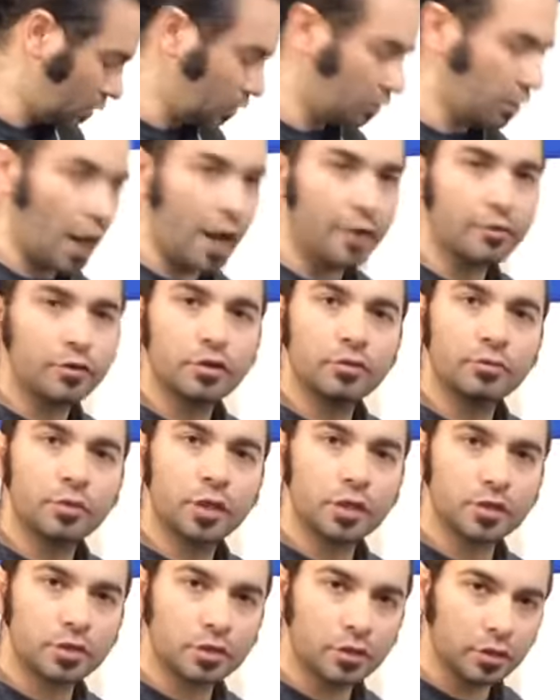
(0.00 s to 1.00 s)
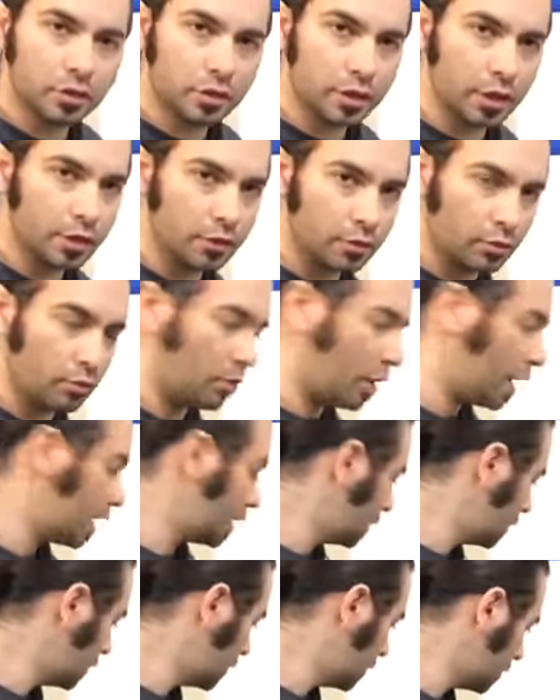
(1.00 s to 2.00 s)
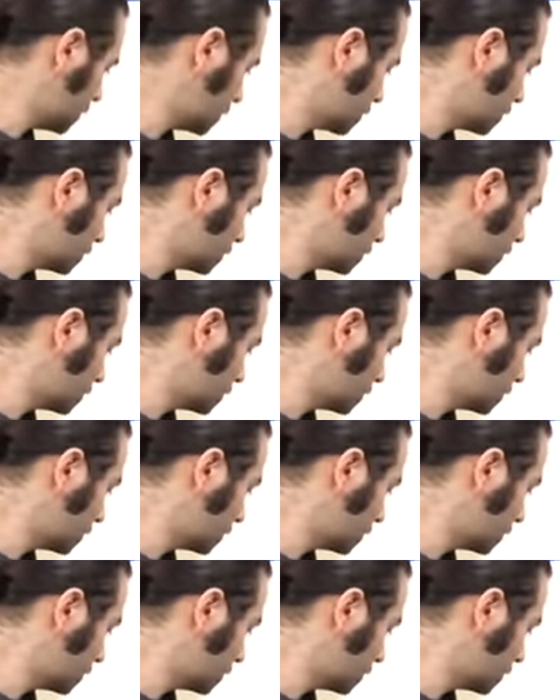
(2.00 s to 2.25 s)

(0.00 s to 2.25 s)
you have to make sure that the white ink